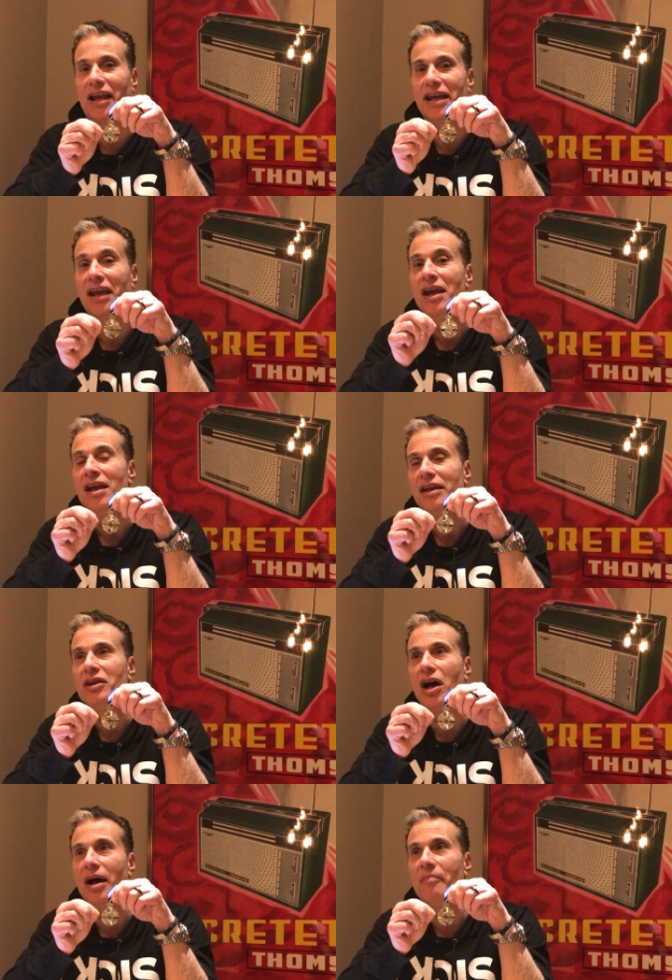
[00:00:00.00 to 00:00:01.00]
Like,
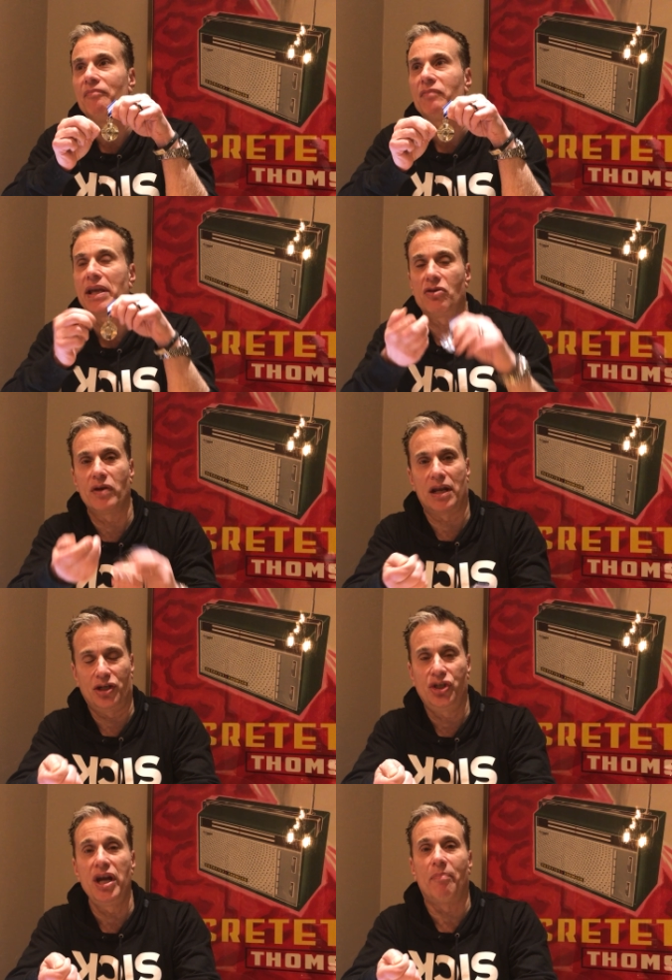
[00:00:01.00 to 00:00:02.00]
um, like you get a
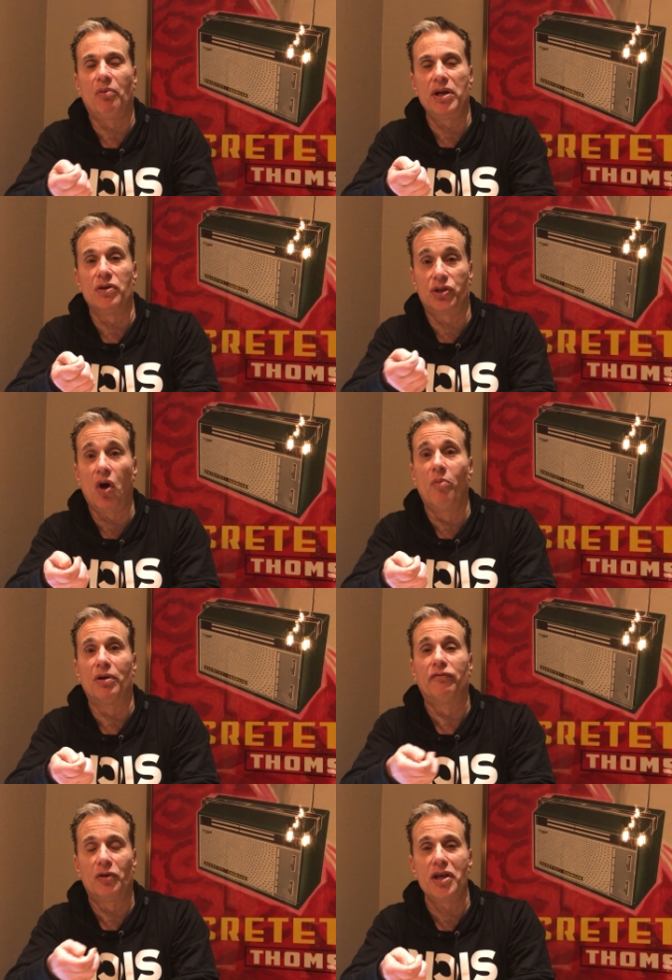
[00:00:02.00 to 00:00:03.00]
chip when you're
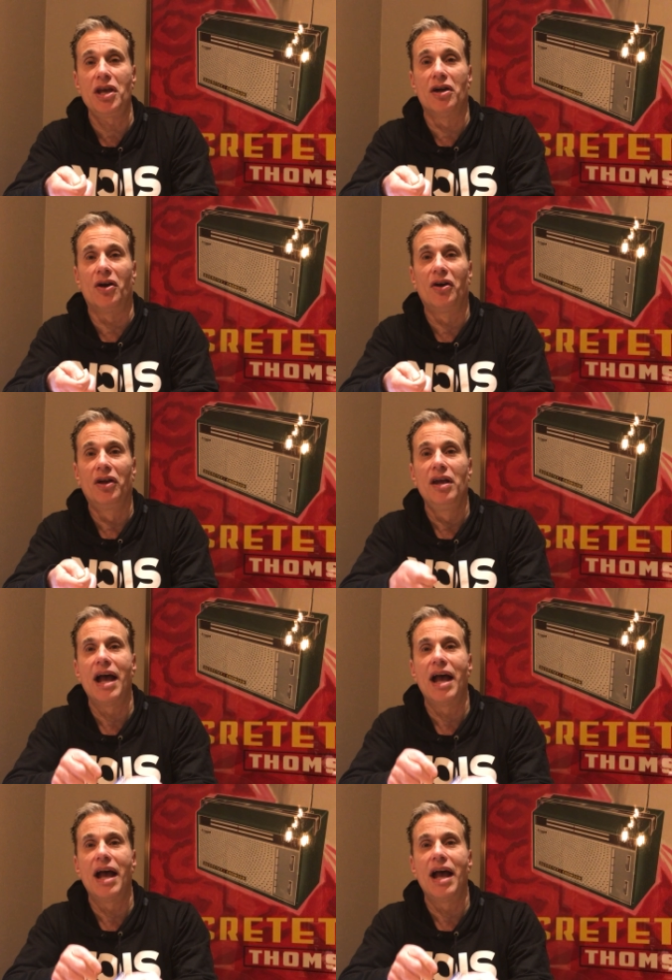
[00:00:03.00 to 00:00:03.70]
sober for a year.